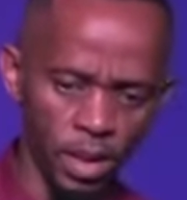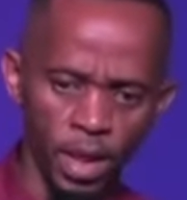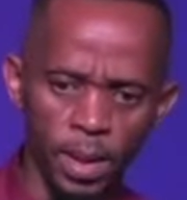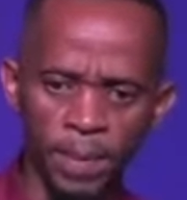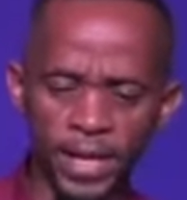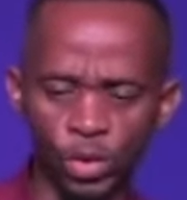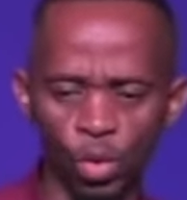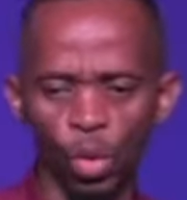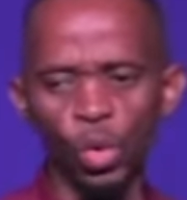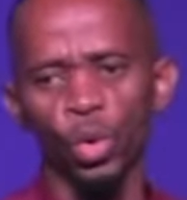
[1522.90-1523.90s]
But
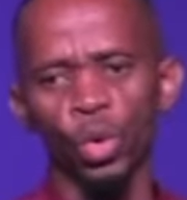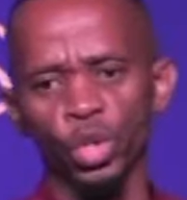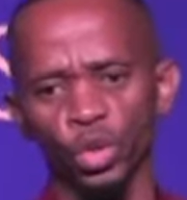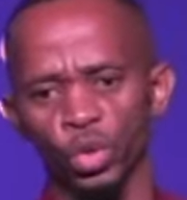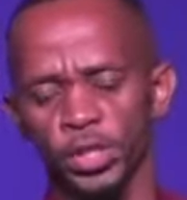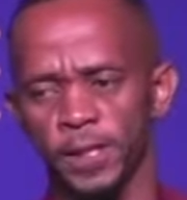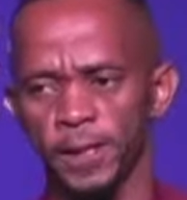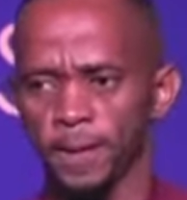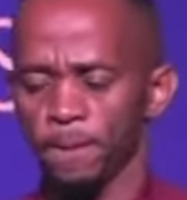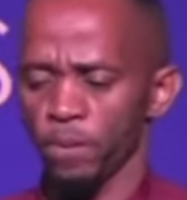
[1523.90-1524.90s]
unkulunkulu shukuthi,
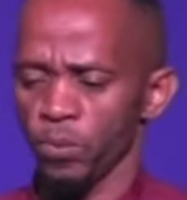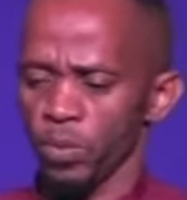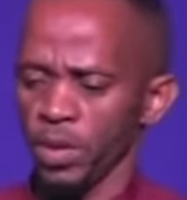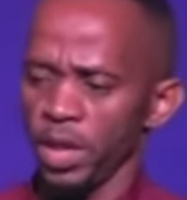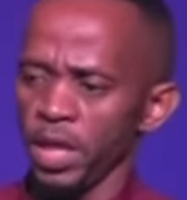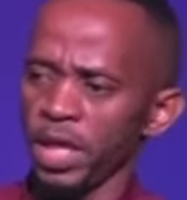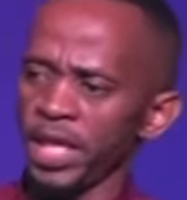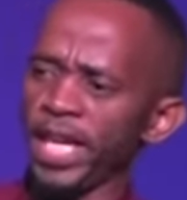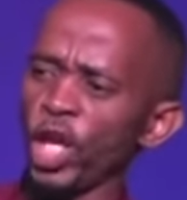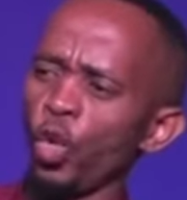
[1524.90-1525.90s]
he
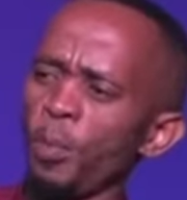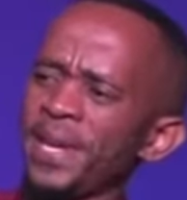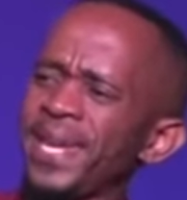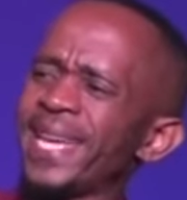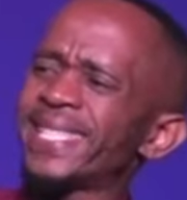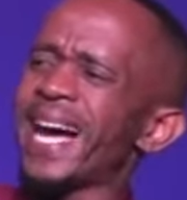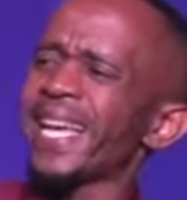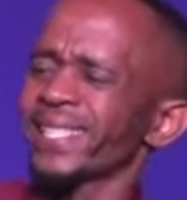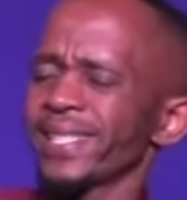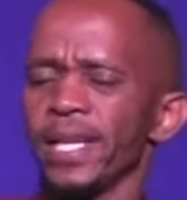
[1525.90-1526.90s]
illuminate
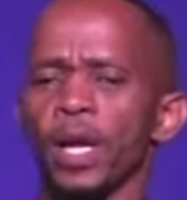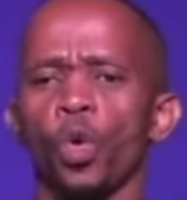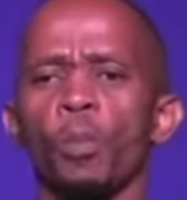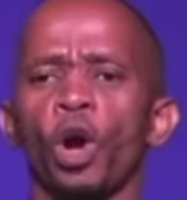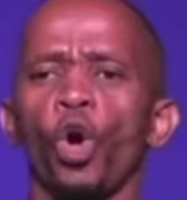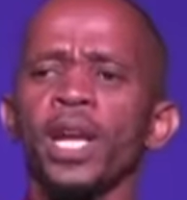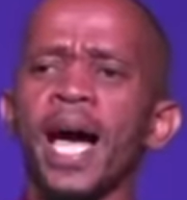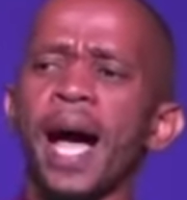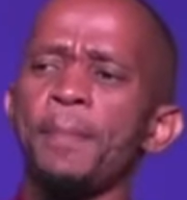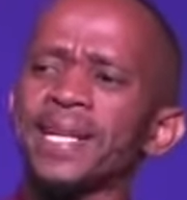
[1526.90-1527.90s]
us. Kube
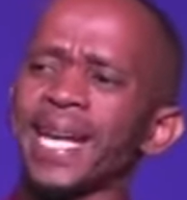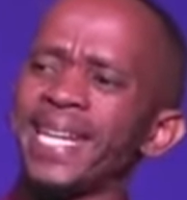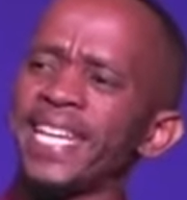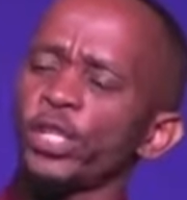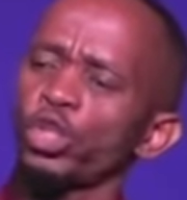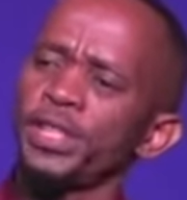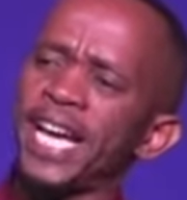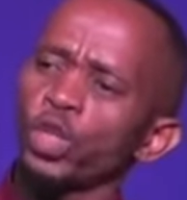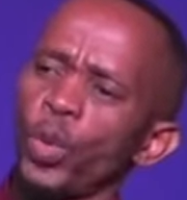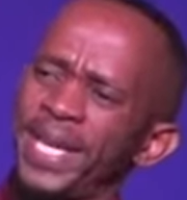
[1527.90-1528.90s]
khona amaqiniso
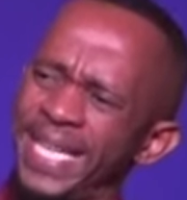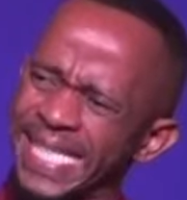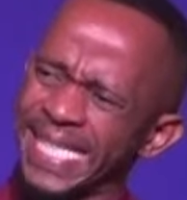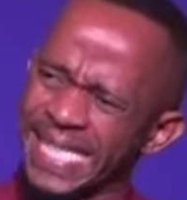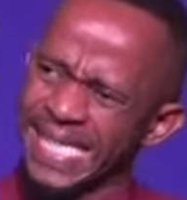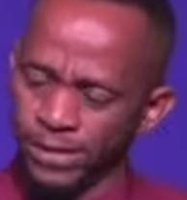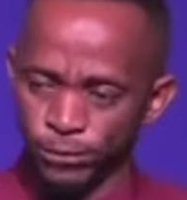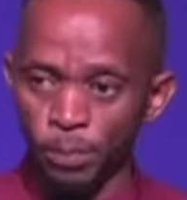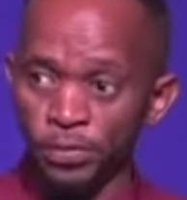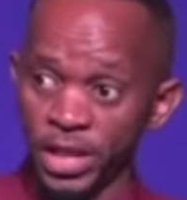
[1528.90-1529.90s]
that were hidden
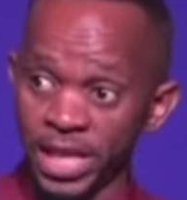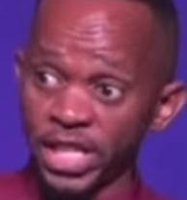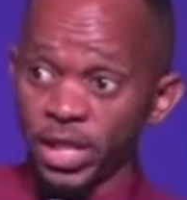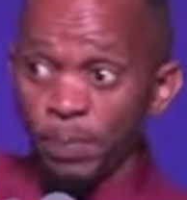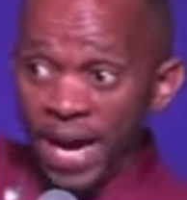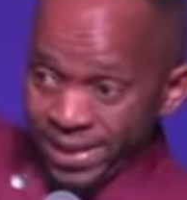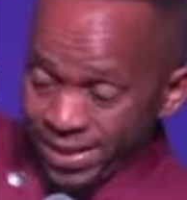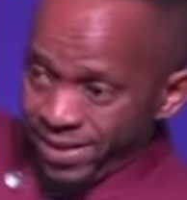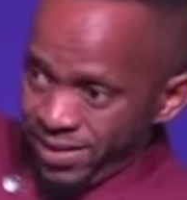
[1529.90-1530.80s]
from generation past.